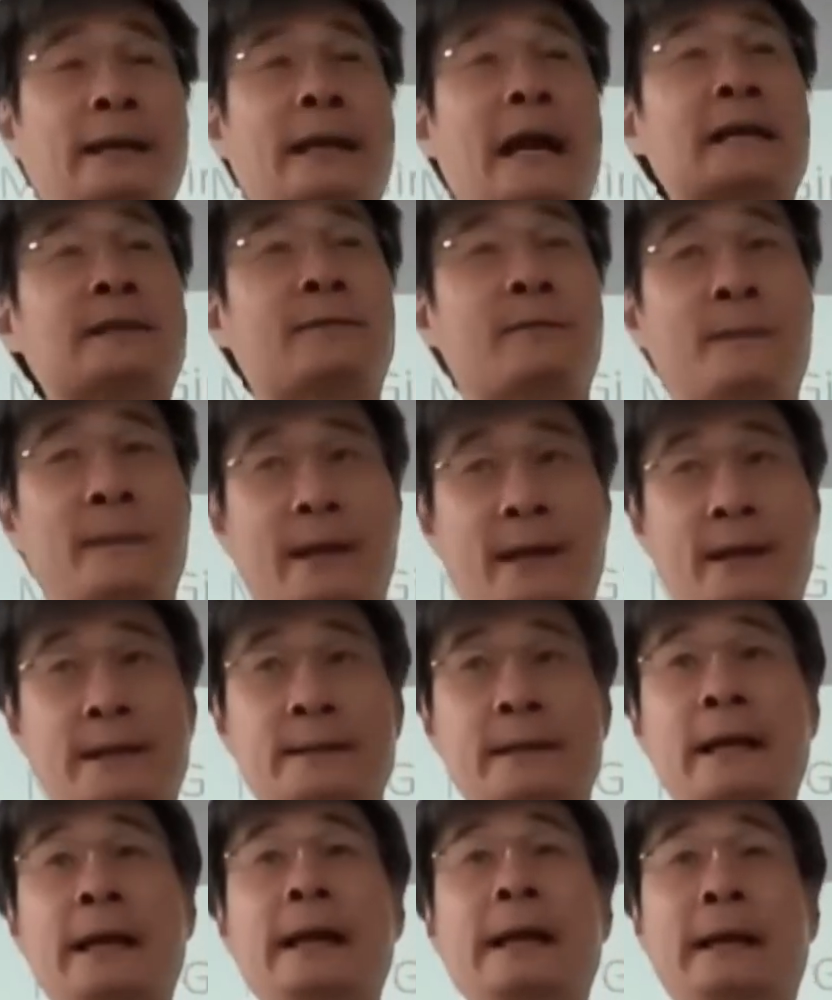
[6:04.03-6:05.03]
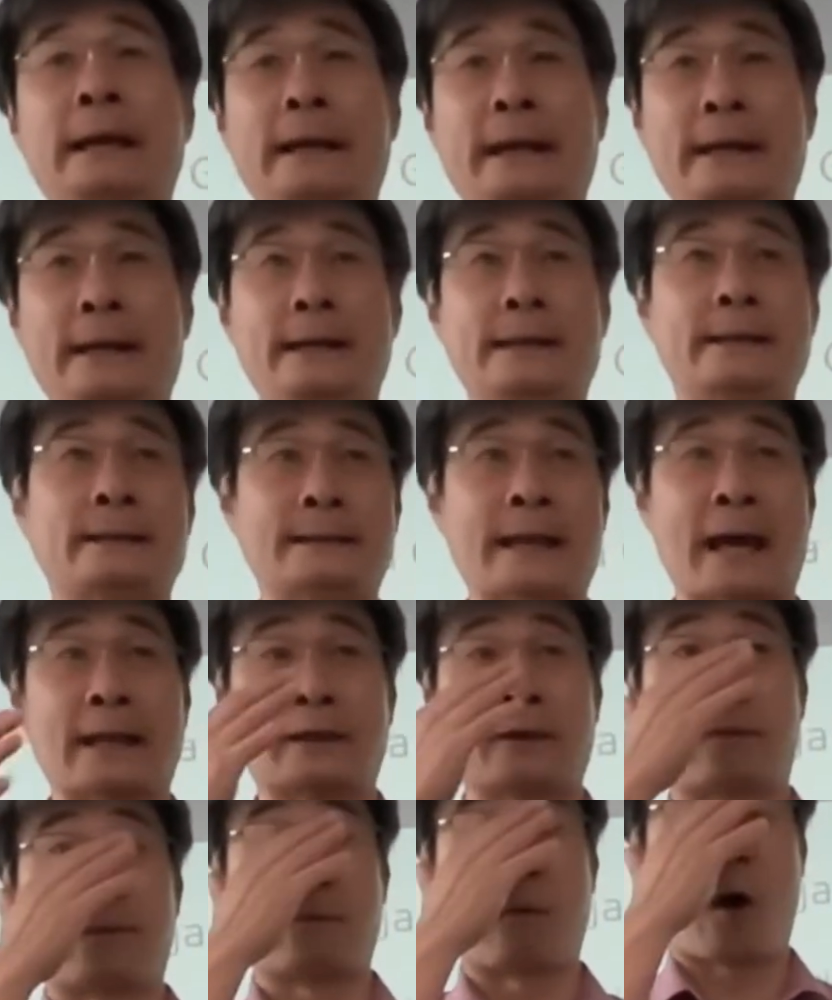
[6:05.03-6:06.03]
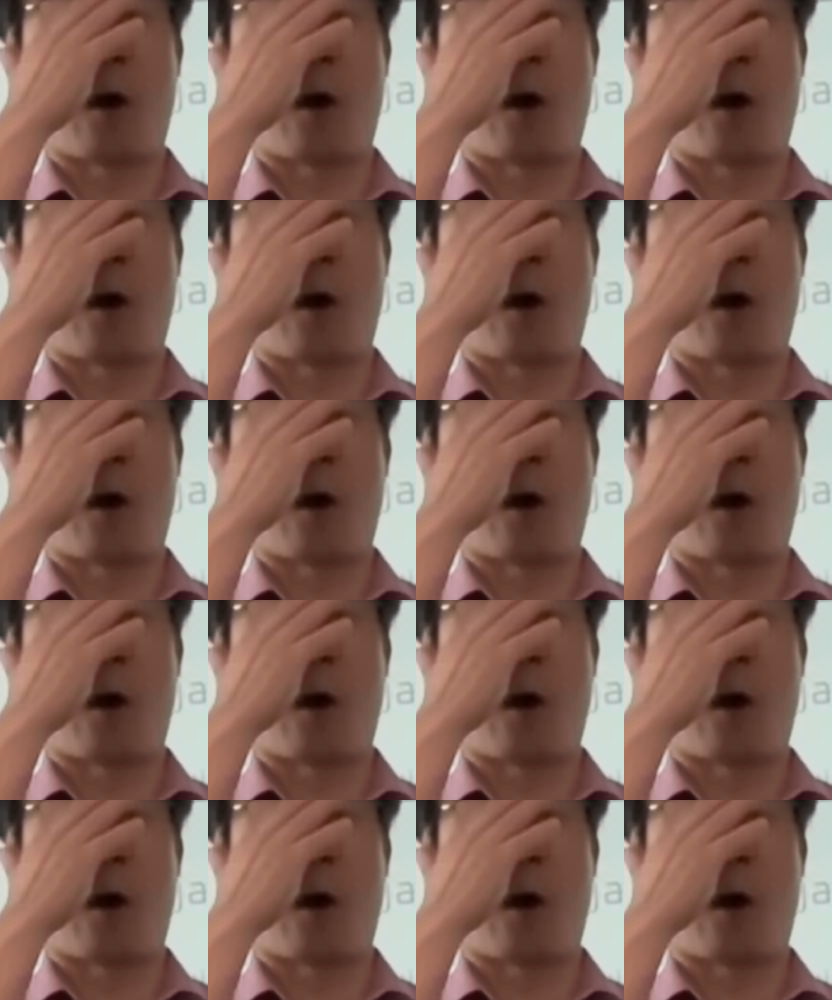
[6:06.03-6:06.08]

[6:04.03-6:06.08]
can guess from this is